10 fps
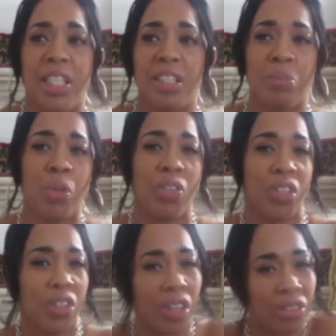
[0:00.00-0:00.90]
is more of
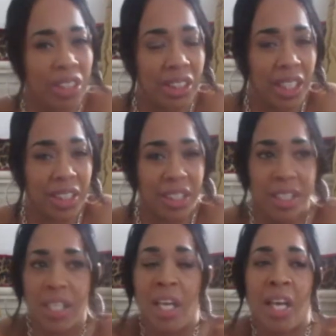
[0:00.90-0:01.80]
a grown and
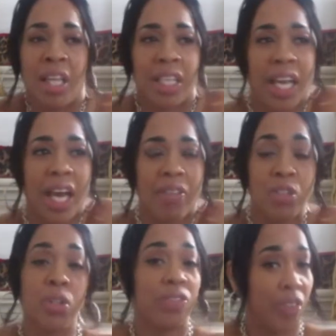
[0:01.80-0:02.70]
sexy.
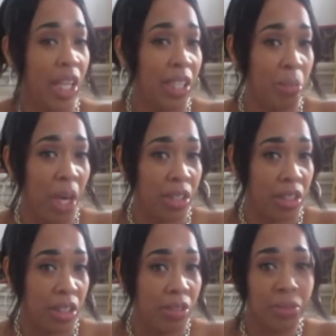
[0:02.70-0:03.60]
You can valet park
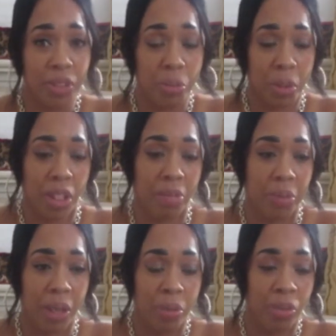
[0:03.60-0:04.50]
there. When you pull up,
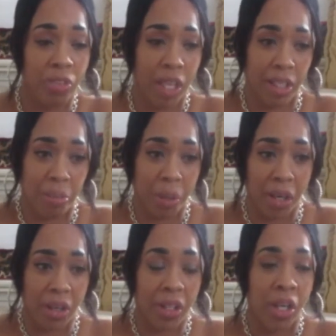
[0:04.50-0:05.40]
they will valet
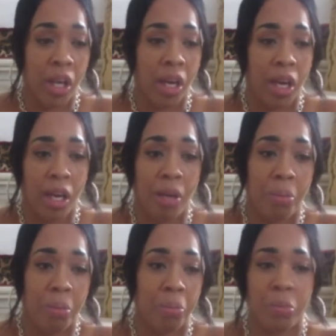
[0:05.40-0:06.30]
park.
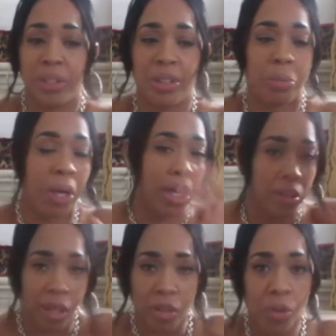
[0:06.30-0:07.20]
There's no parking
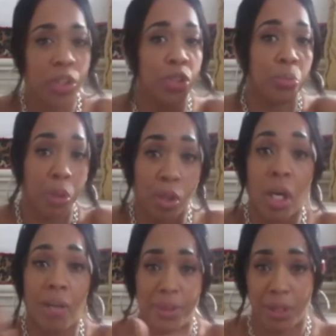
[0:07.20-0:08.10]
around the corners. You pull
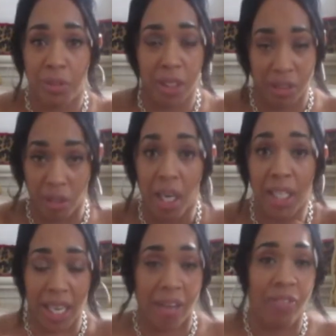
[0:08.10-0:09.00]
up to the restaurant
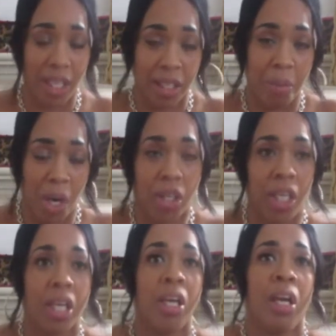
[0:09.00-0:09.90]
and they have valet
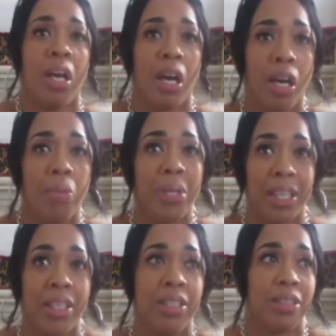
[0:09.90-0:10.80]
parking.
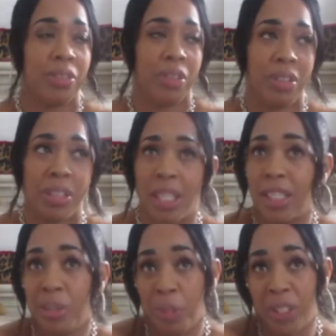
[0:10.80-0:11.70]
Again, it's
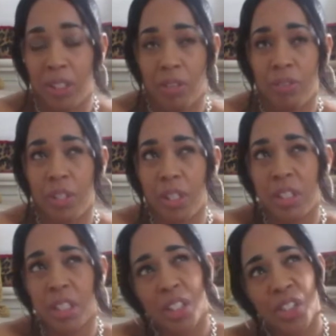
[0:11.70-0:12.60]
expensive. The
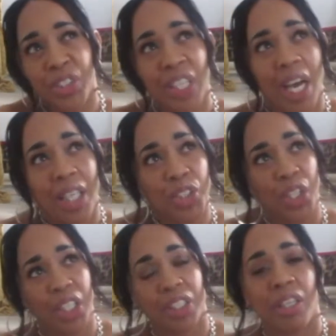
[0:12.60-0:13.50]
dinners, the
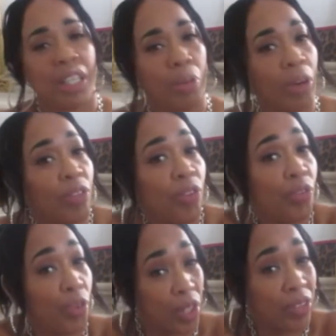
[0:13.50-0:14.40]
entrees are anywhere
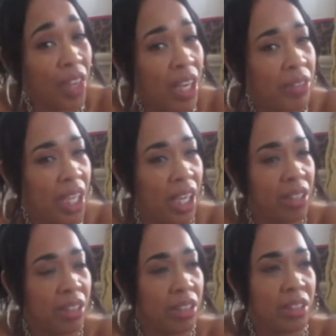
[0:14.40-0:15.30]
from
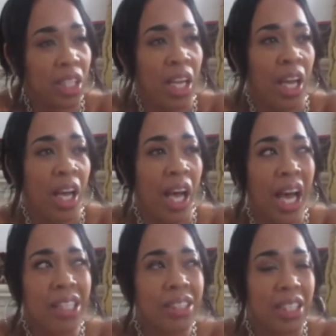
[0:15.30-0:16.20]
$45.
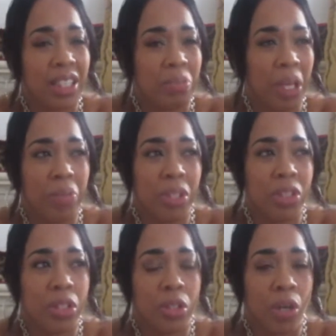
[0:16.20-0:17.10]
I seen, maybe
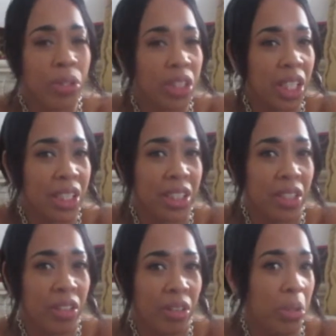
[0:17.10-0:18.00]
the lowest thing I
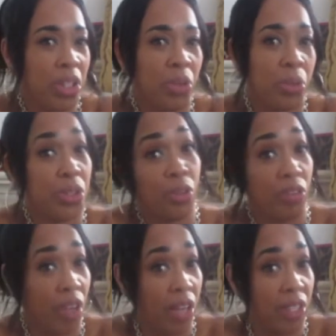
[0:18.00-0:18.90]
seen on the menu was
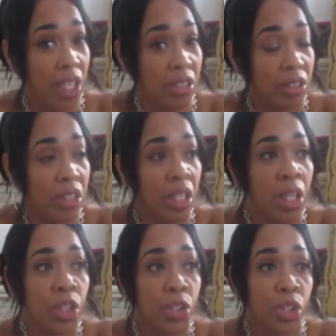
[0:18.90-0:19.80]

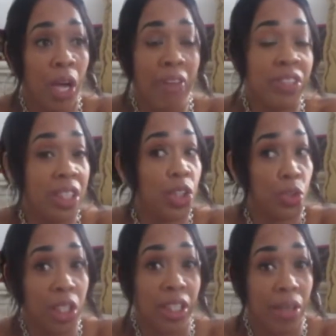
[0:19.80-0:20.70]
$35. So I've seen a
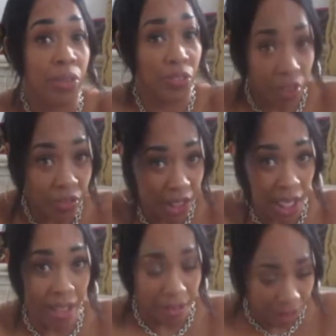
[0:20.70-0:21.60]
drink that was
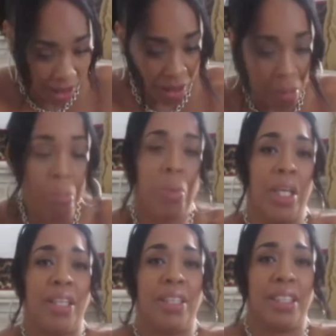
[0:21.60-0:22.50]
$50 there.
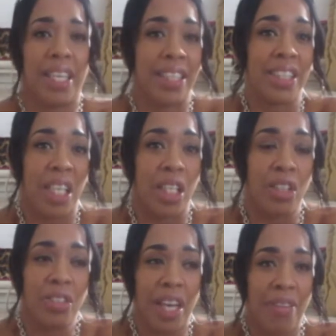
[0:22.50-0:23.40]
But like I said,
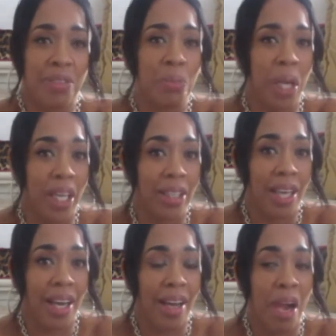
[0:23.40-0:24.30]
you're gonna have to pay a
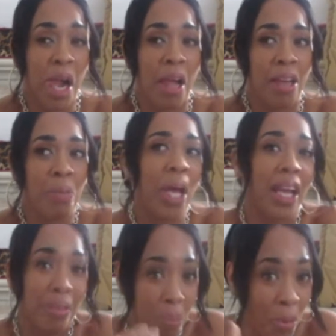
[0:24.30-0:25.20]
lot,
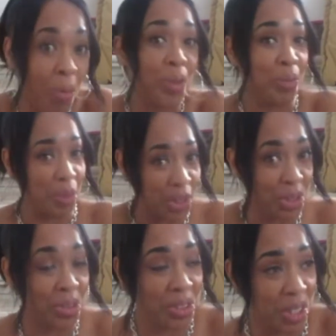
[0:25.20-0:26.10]
pay more than what
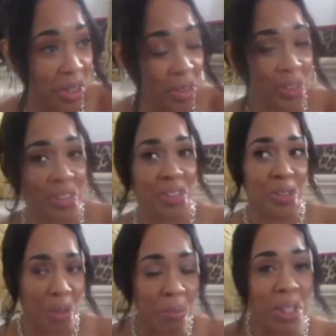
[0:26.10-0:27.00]
you
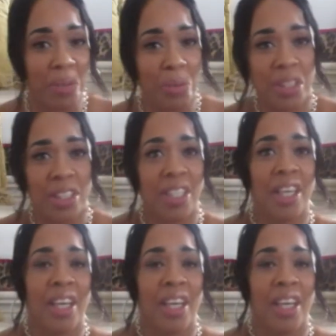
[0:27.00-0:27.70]
normally would.